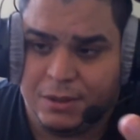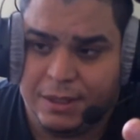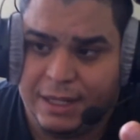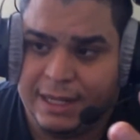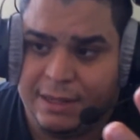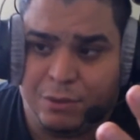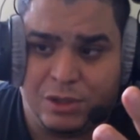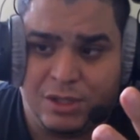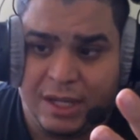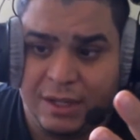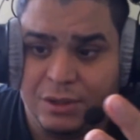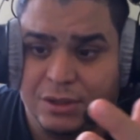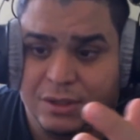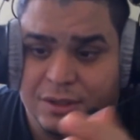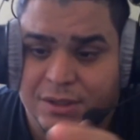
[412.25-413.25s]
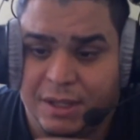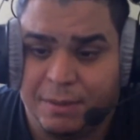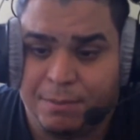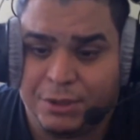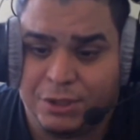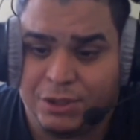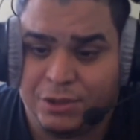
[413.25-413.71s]
and it will tell you the
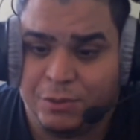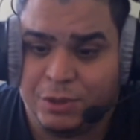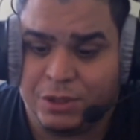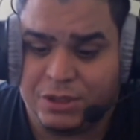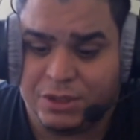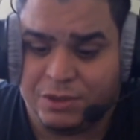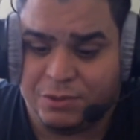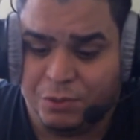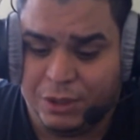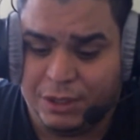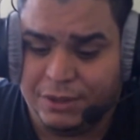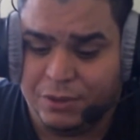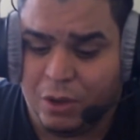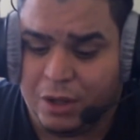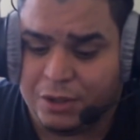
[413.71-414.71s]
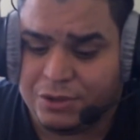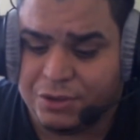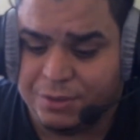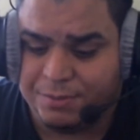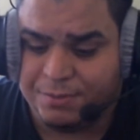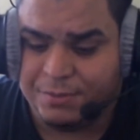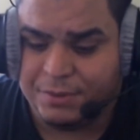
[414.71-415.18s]
temperature, which is really
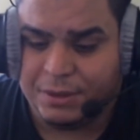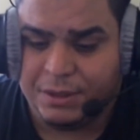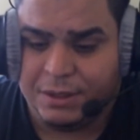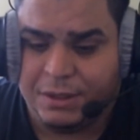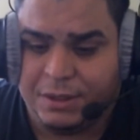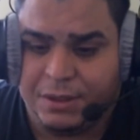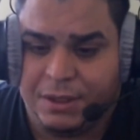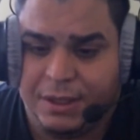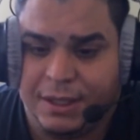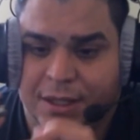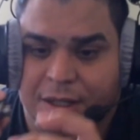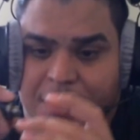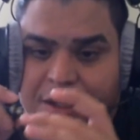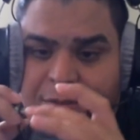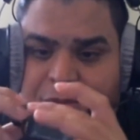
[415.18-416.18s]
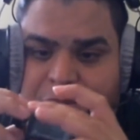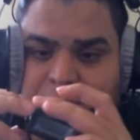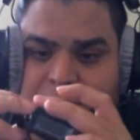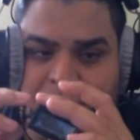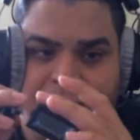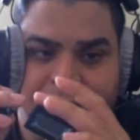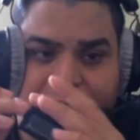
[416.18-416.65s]
awesome, and comes
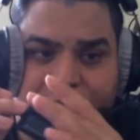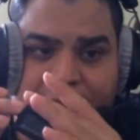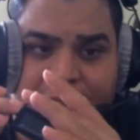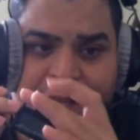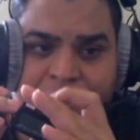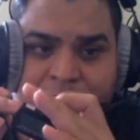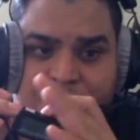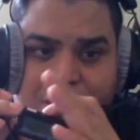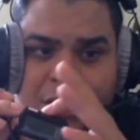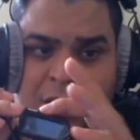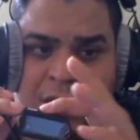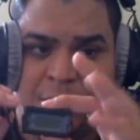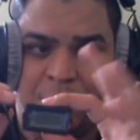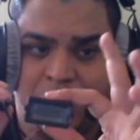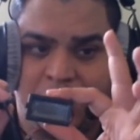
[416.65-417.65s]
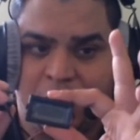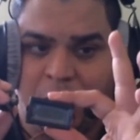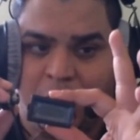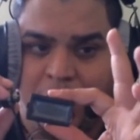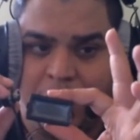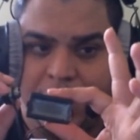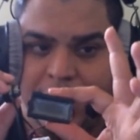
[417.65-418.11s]
with a nice
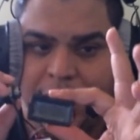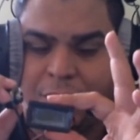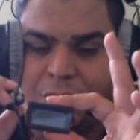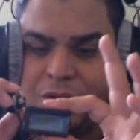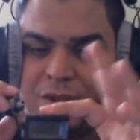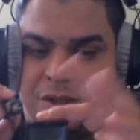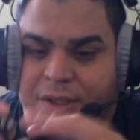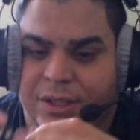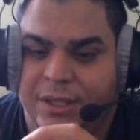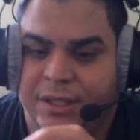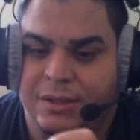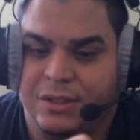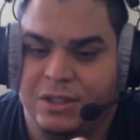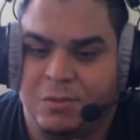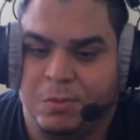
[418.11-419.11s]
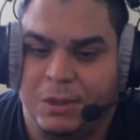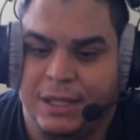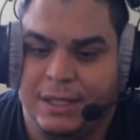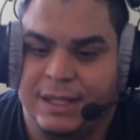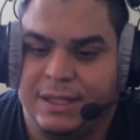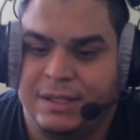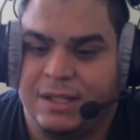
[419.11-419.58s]
small LCD
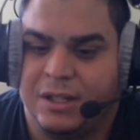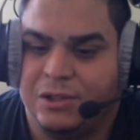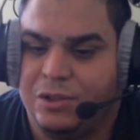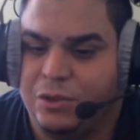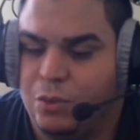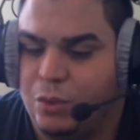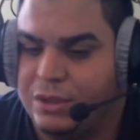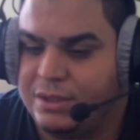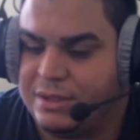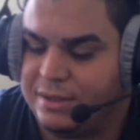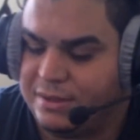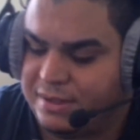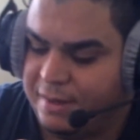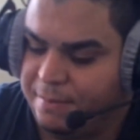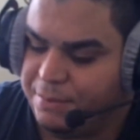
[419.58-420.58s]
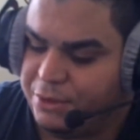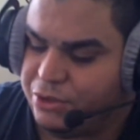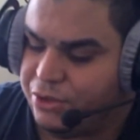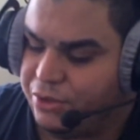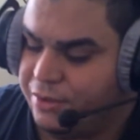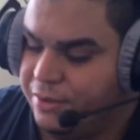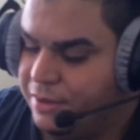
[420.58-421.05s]
display that tells you what's the
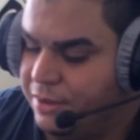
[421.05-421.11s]
temperature.